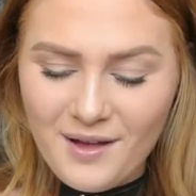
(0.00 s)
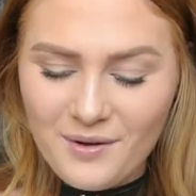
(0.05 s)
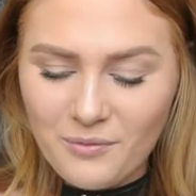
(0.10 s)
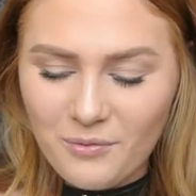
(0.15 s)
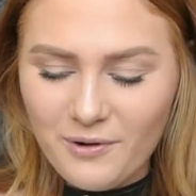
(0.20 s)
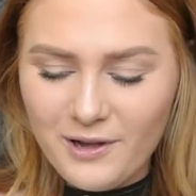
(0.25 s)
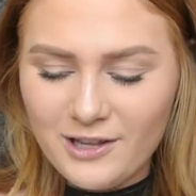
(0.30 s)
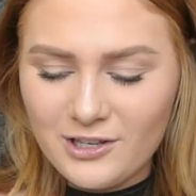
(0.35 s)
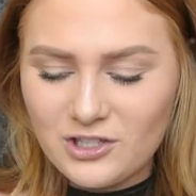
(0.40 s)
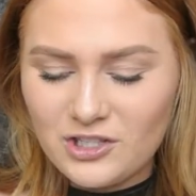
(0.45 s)

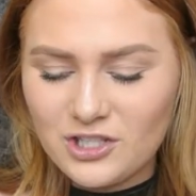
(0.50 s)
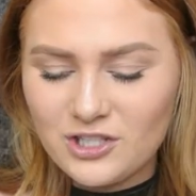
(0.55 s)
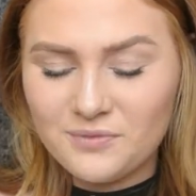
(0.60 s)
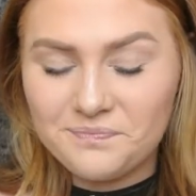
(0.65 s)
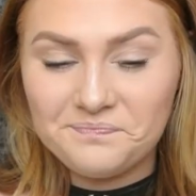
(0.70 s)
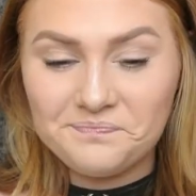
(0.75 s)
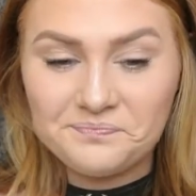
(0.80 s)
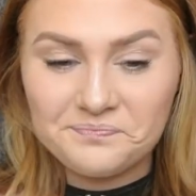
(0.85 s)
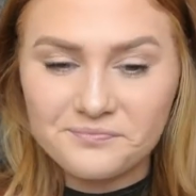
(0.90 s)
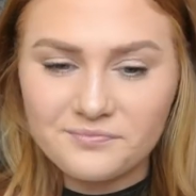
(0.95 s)
which
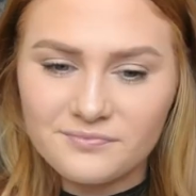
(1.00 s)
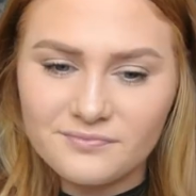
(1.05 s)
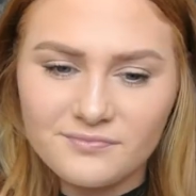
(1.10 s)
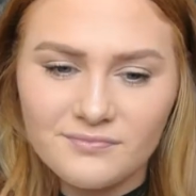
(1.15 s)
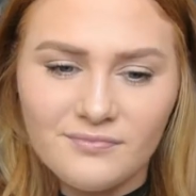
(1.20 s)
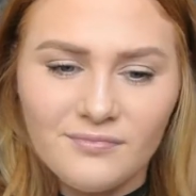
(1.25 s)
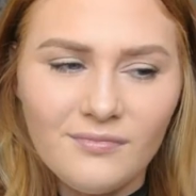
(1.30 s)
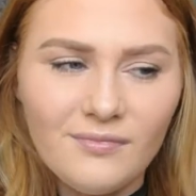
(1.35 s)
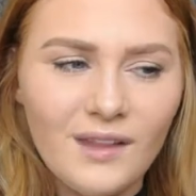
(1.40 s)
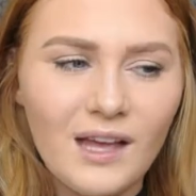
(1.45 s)

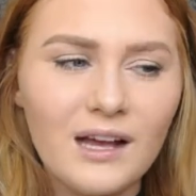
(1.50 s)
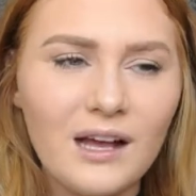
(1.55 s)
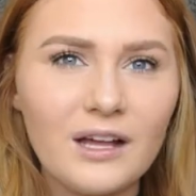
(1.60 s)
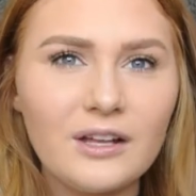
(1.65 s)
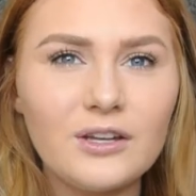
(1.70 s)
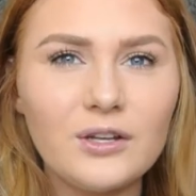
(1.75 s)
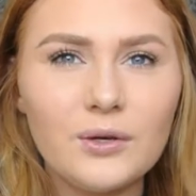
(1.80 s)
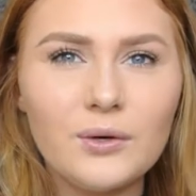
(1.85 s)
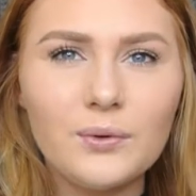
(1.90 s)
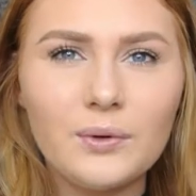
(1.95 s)
I
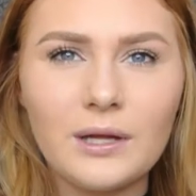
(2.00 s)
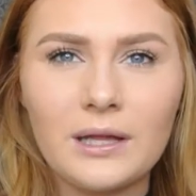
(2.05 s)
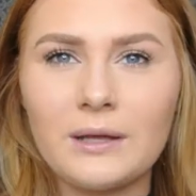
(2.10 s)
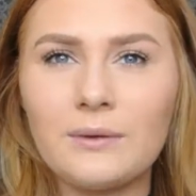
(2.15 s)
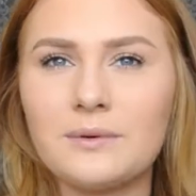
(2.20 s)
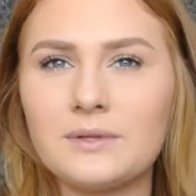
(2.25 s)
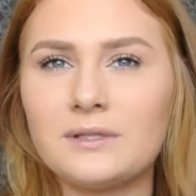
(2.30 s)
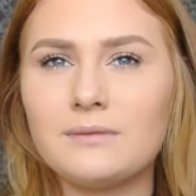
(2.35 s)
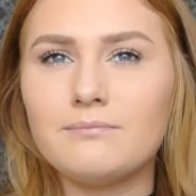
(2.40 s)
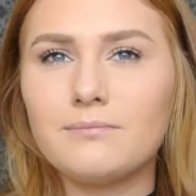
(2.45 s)
knew it
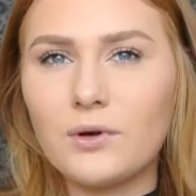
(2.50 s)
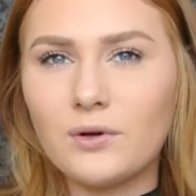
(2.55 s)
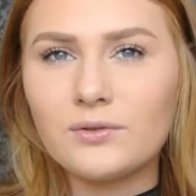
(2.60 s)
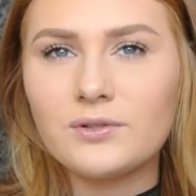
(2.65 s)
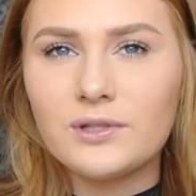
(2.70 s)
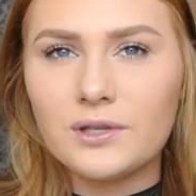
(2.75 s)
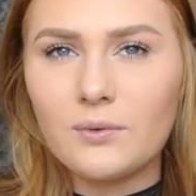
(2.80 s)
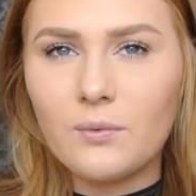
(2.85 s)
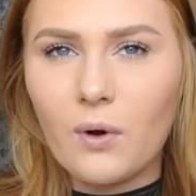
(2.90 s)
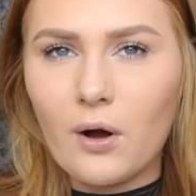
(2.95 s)
was
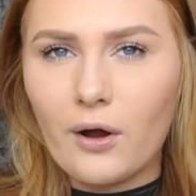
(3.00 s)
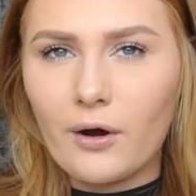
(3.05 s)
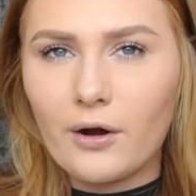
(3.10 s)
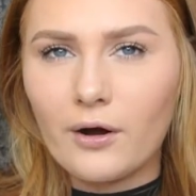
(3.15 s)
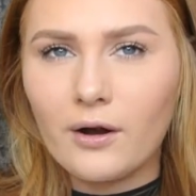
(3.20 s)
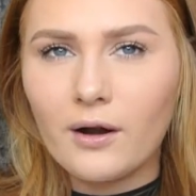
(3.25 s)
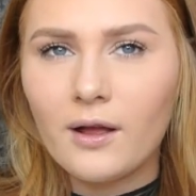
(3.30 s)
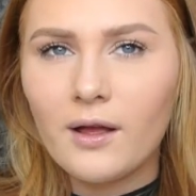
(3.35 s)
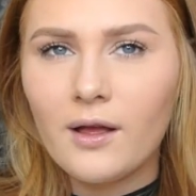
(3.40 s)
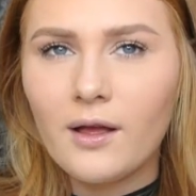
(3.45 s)
mostly
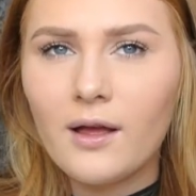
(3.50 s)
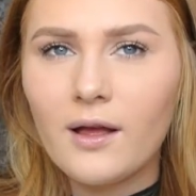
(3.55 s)
water,